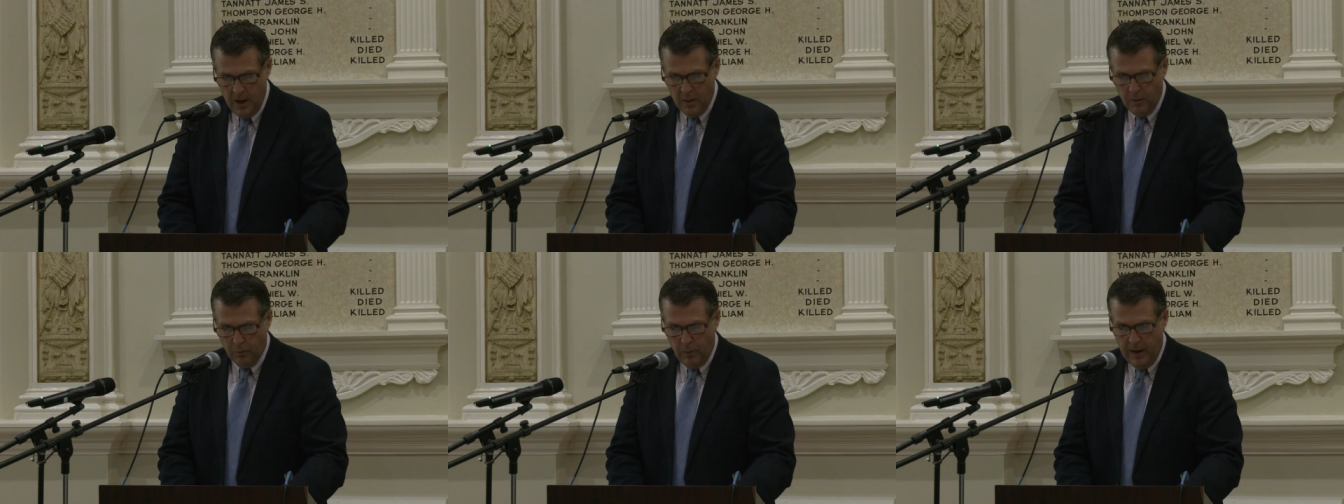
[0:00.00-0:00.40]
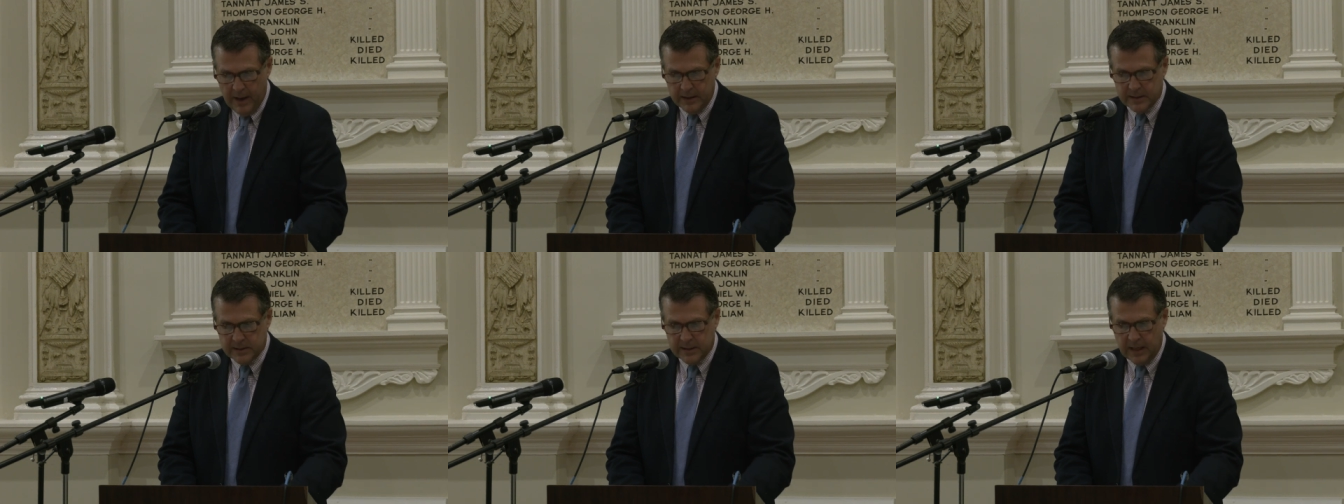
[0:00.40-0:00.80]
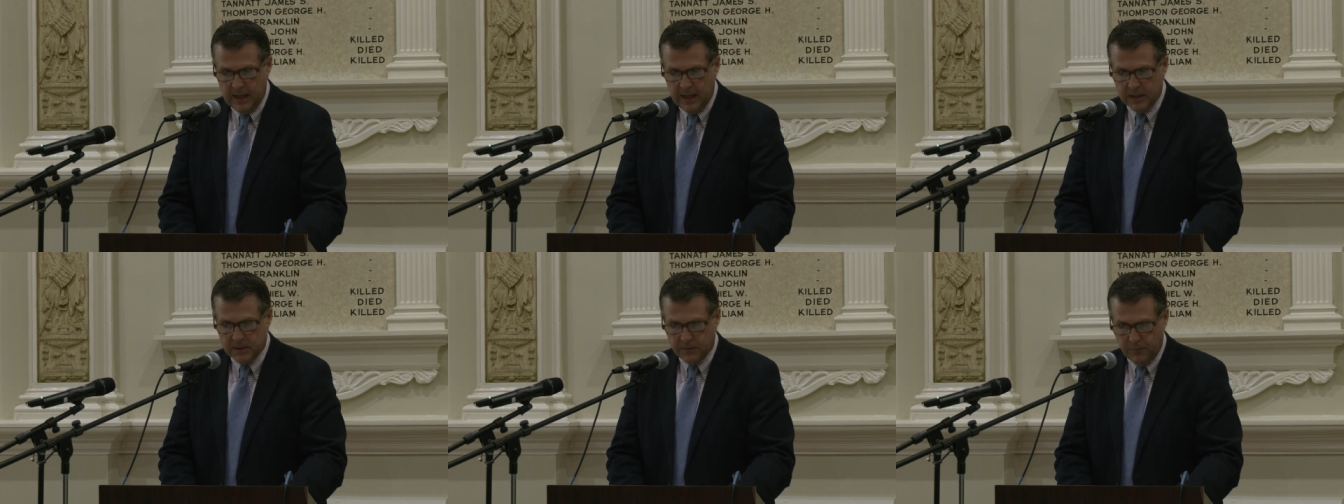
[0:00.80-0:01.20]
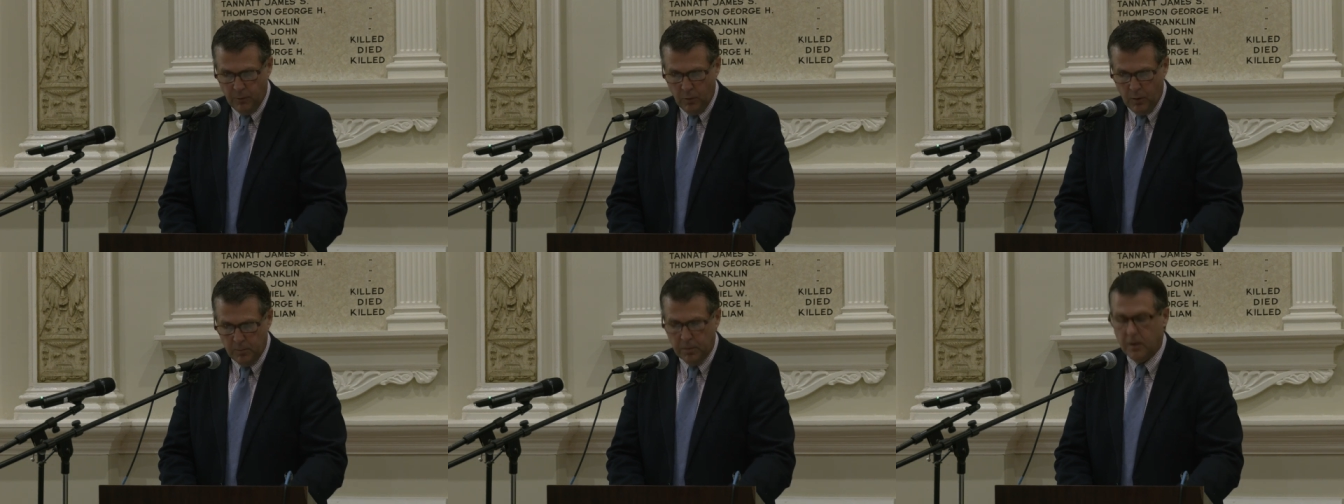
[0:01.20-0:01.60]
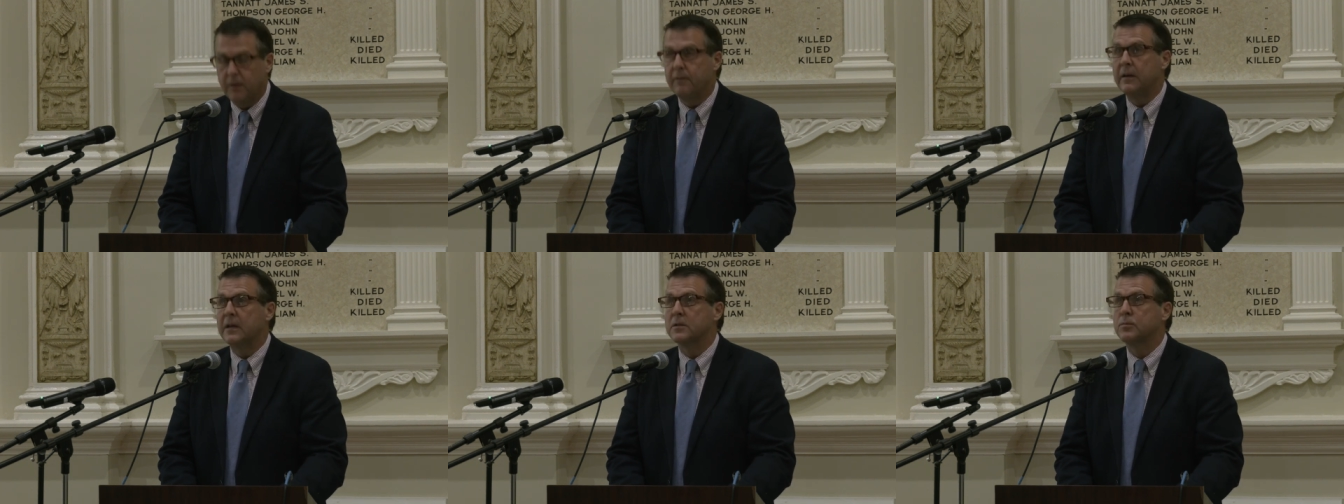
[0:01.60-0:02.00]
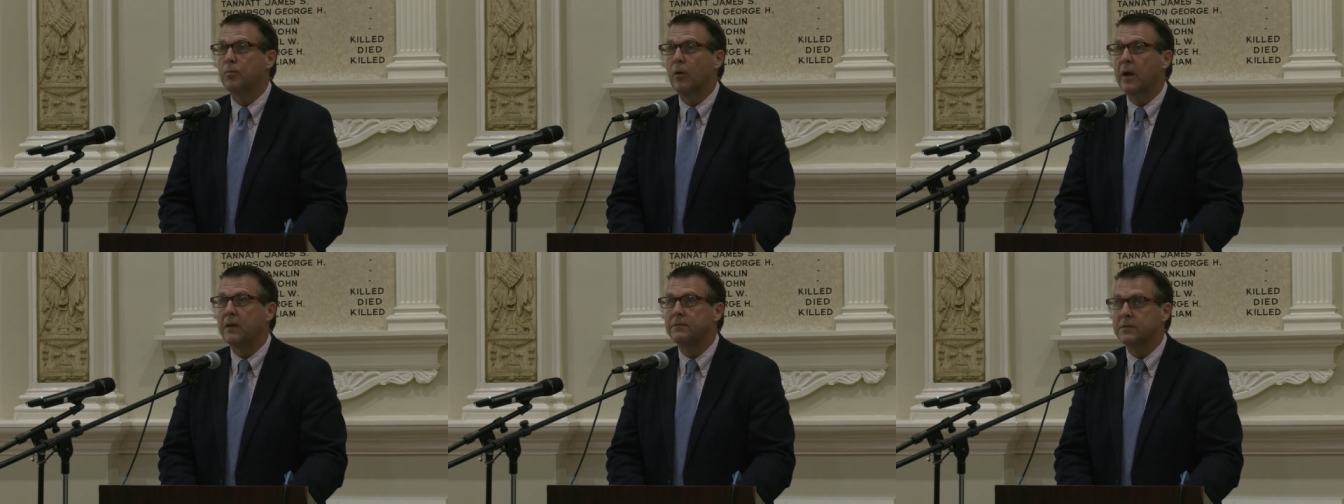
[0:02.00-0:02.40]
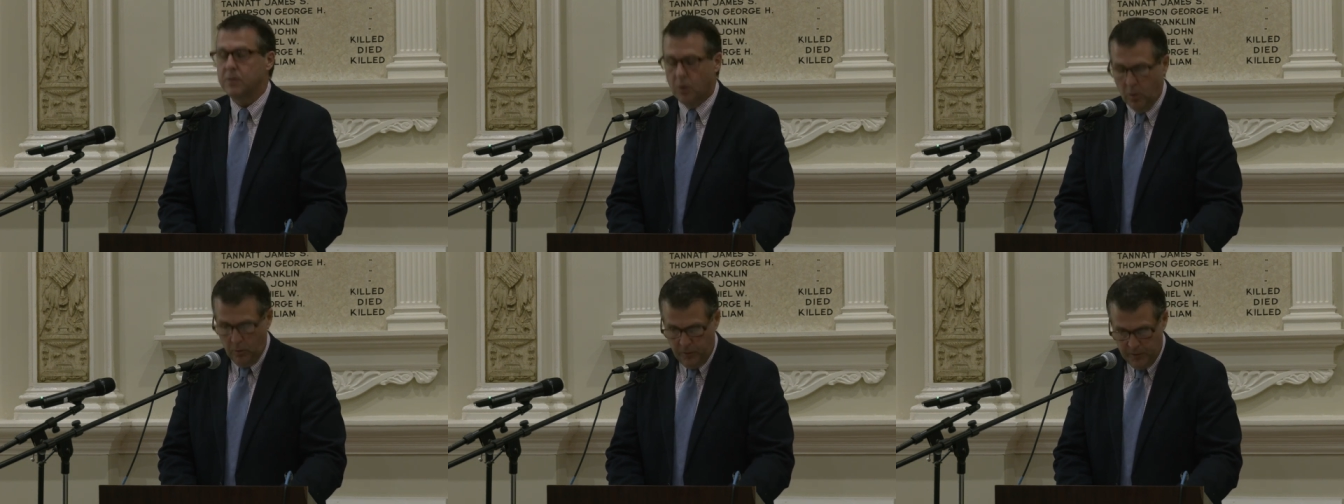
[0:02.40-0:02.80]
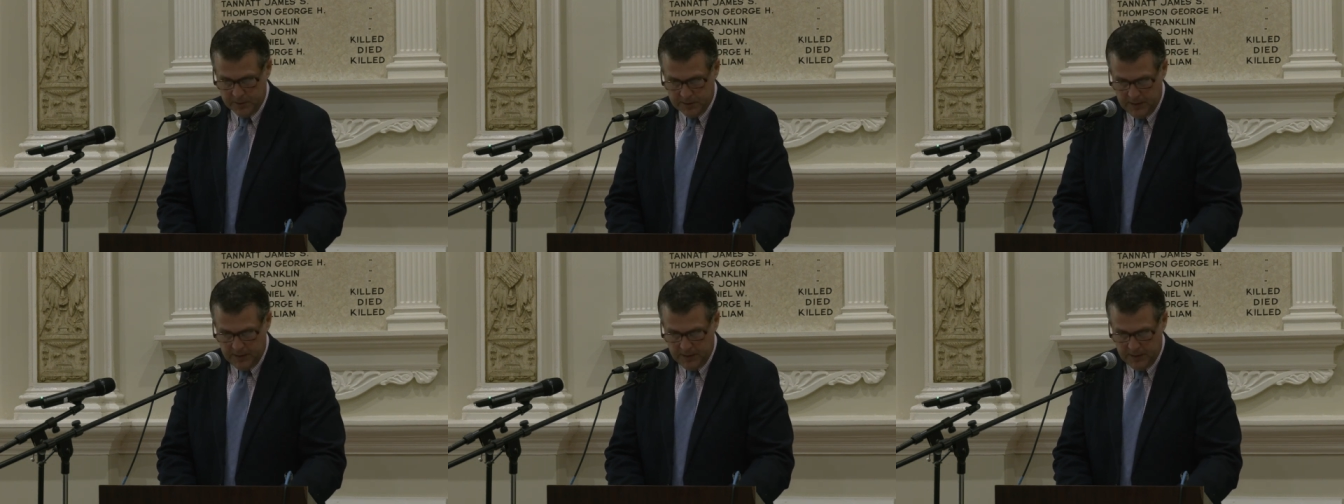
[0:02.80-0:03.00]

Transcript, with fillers: The red stands for Bolivia's brave soldiers